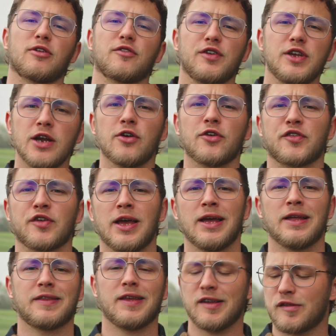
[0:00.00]
of years,
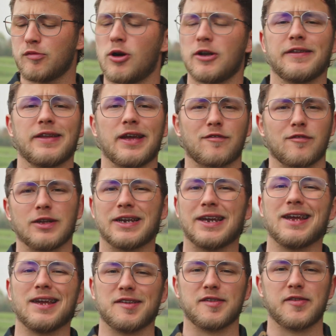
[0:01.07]
this one definitely
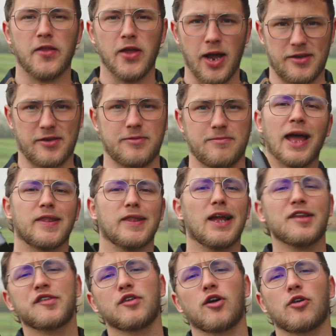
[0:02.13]
is not. And
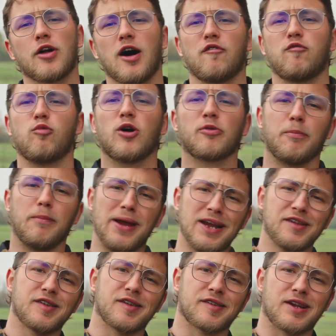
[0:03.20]
let's start off what
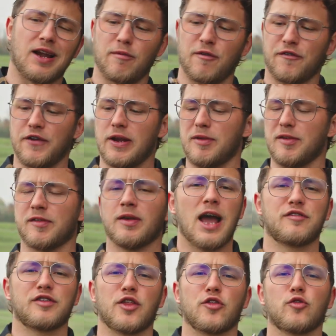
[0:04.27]
makes this camera famous.
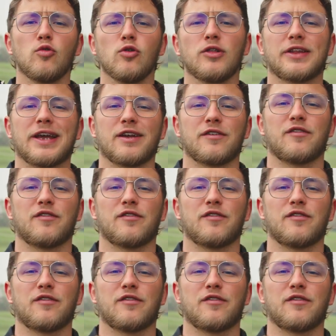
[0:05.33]
Having a dual native